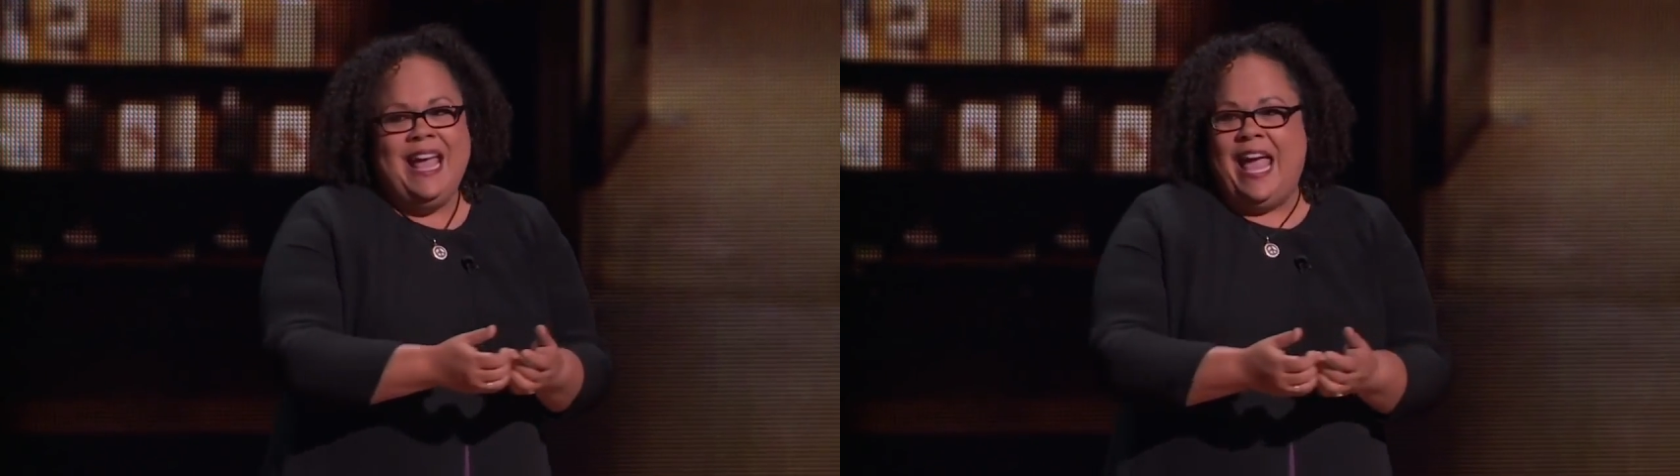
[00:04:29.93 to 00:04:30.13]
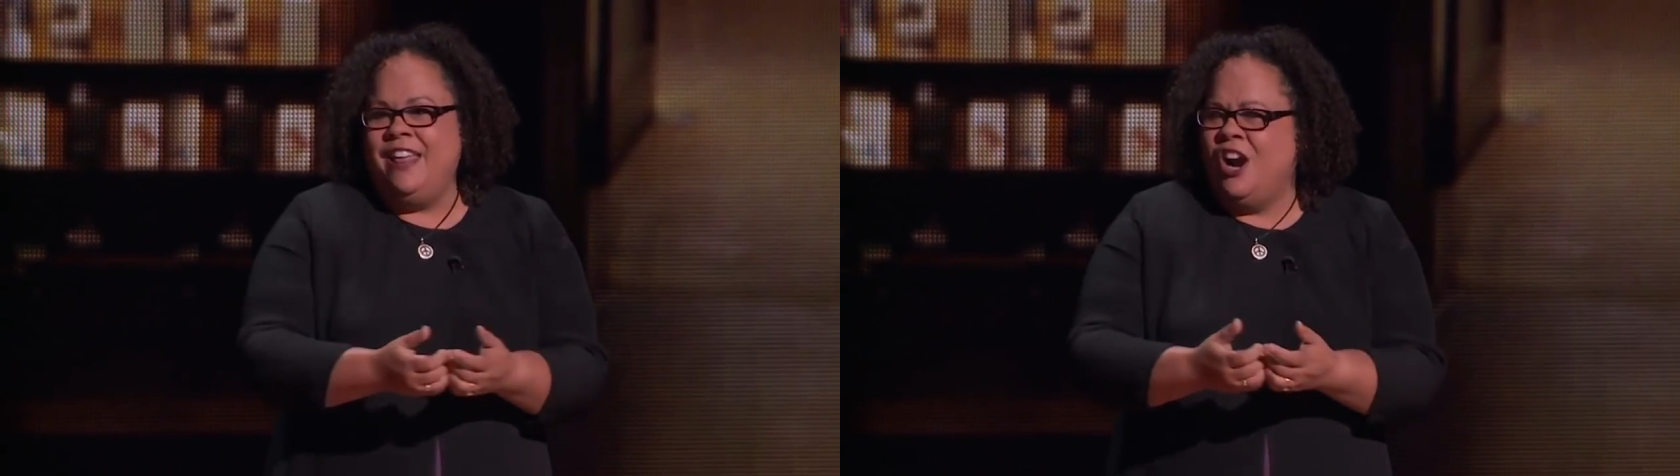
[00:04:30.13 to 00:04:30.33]

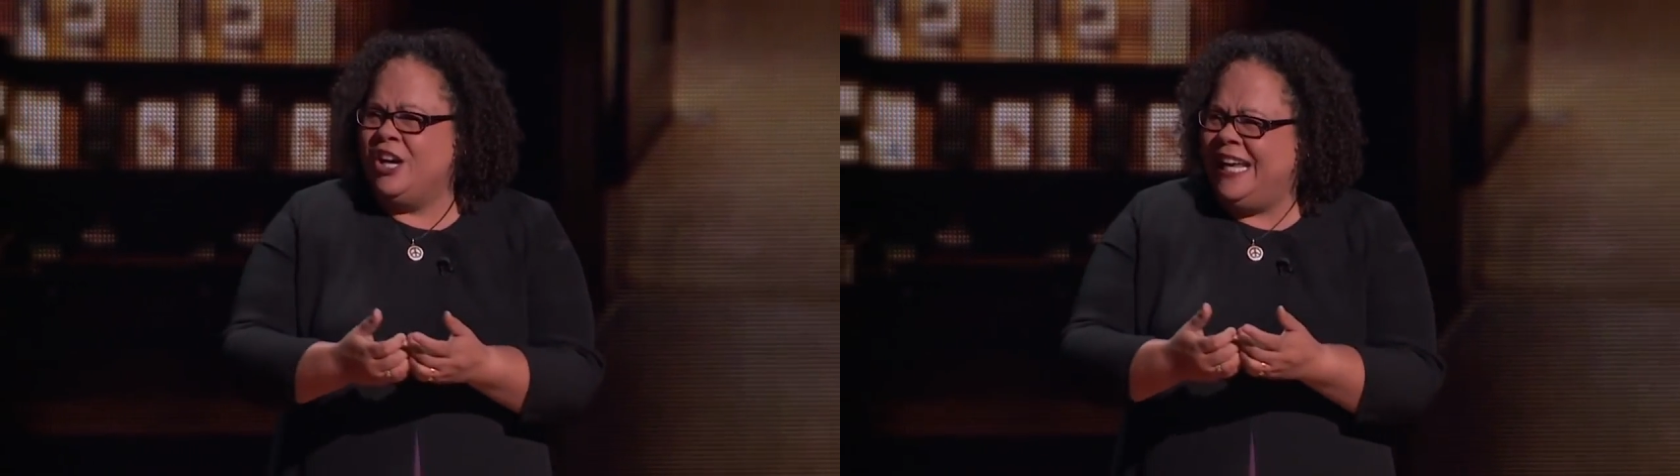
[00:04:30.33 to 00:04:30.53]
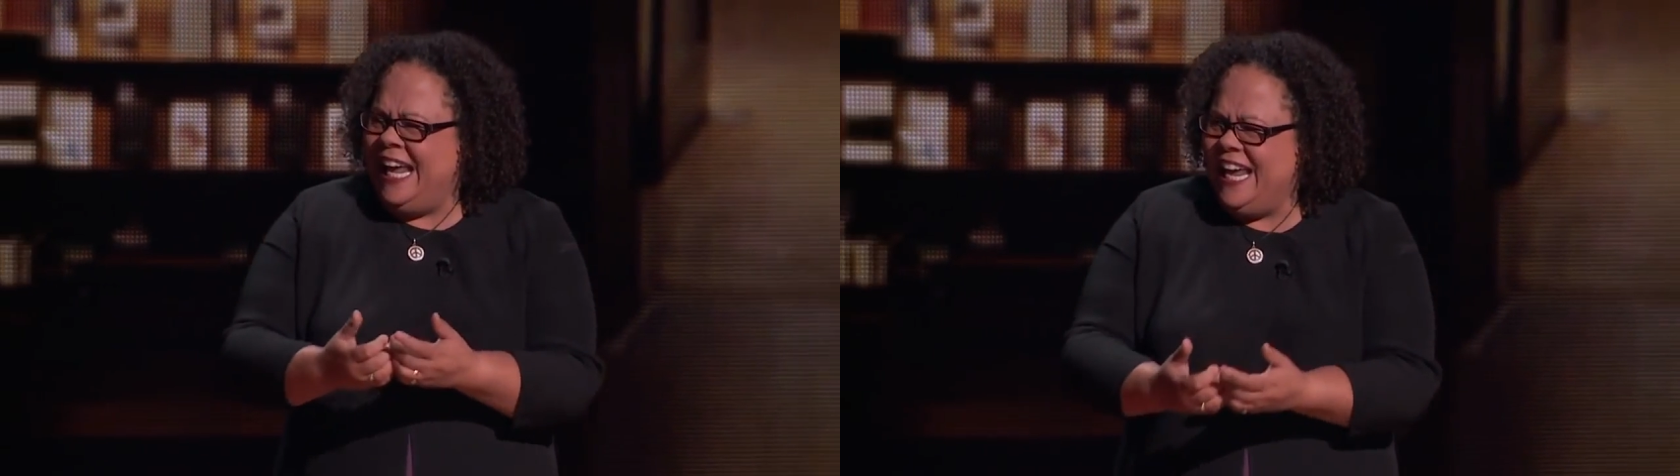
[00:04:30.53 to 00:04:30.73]
And our
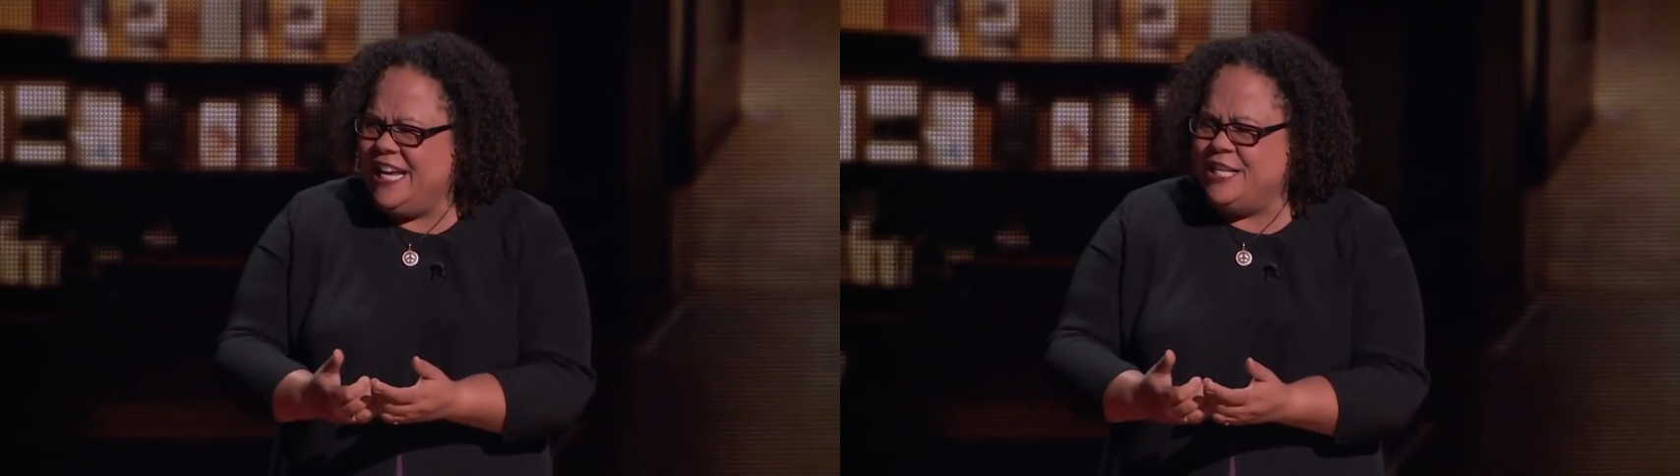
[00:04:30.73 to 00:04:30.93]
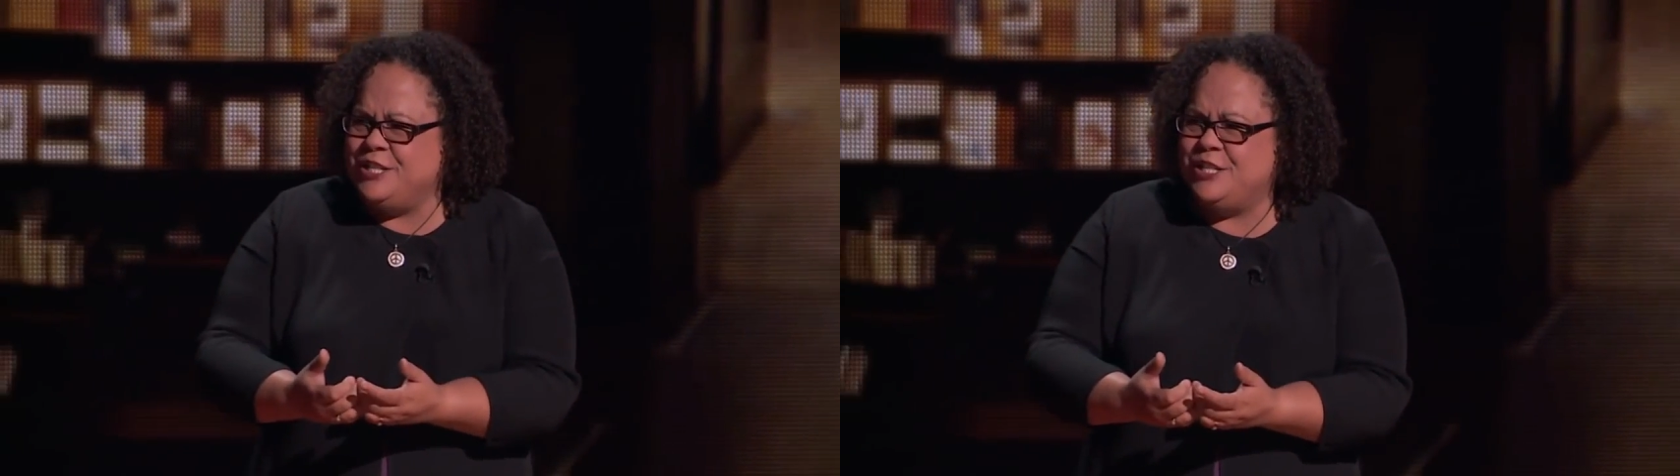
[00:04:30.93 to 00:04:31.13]

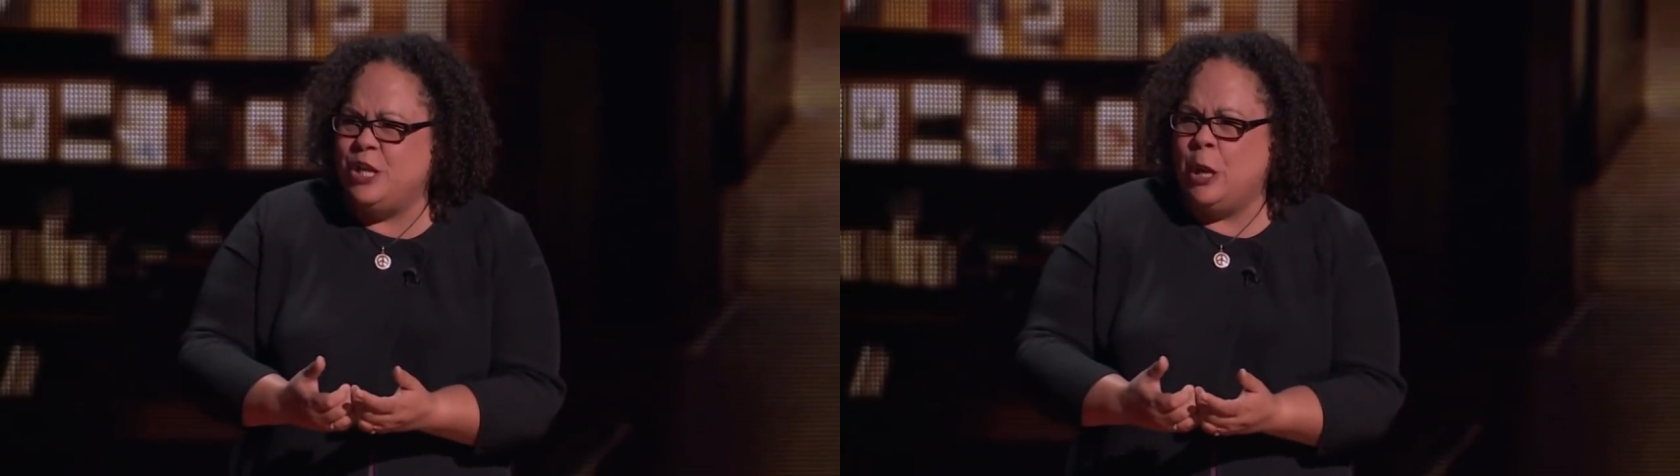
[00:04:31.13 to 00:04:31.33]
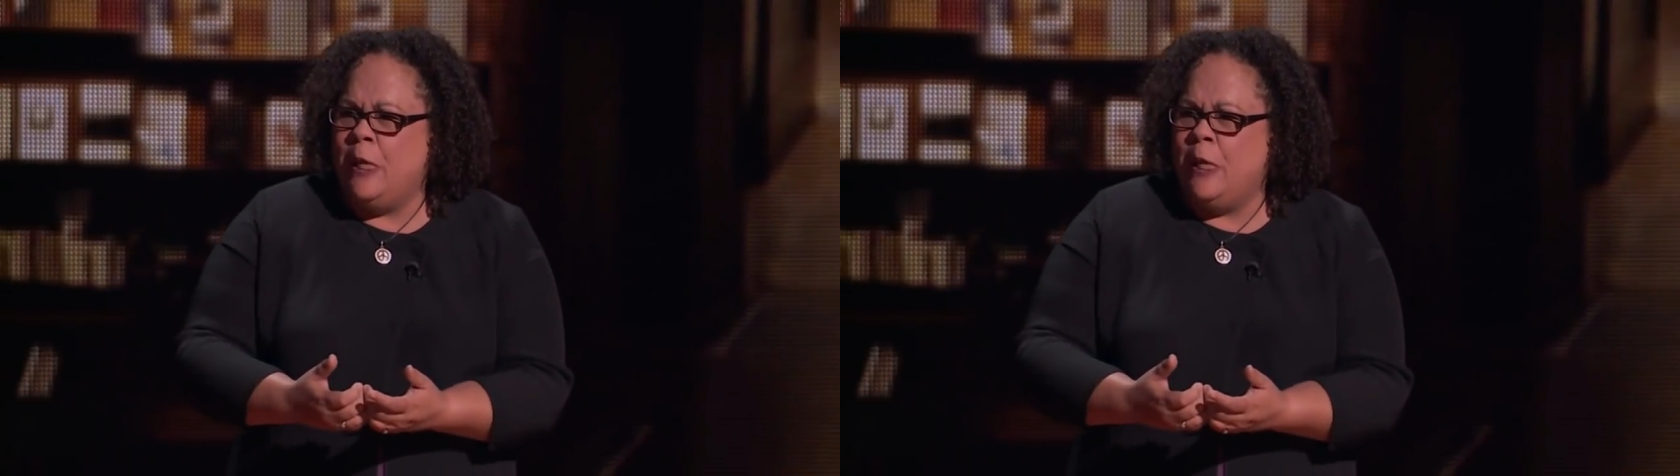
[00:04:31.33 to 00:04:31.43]
kids,